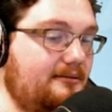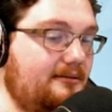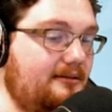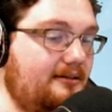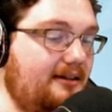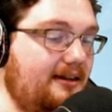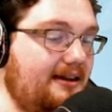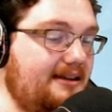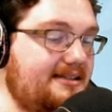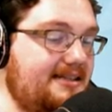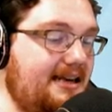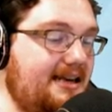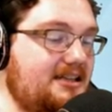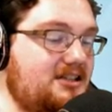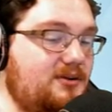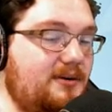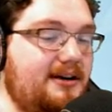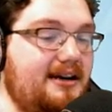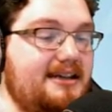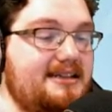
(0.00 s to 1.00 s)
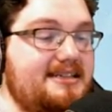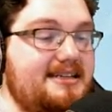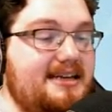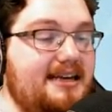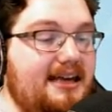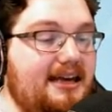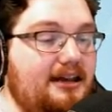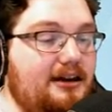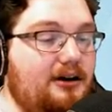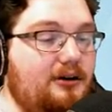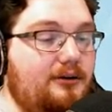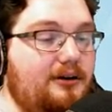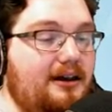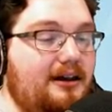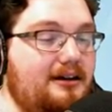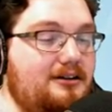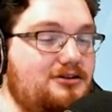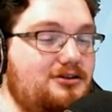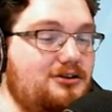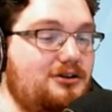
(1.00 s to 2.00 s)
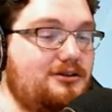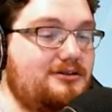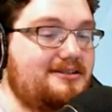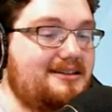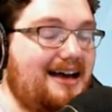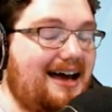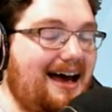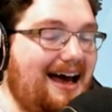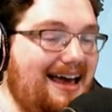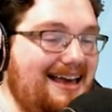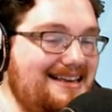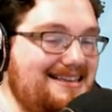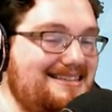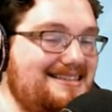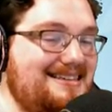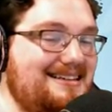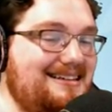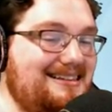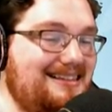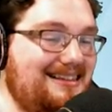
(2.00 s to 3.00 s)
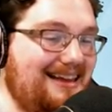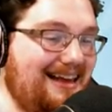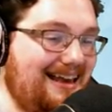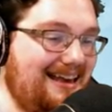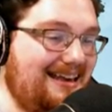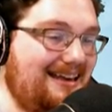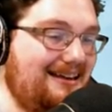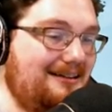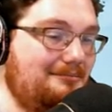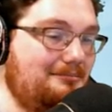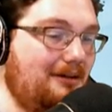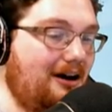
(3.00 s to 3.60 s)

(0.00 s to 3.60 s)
the C E S twenty nineteen keynote introduced Ice Lake.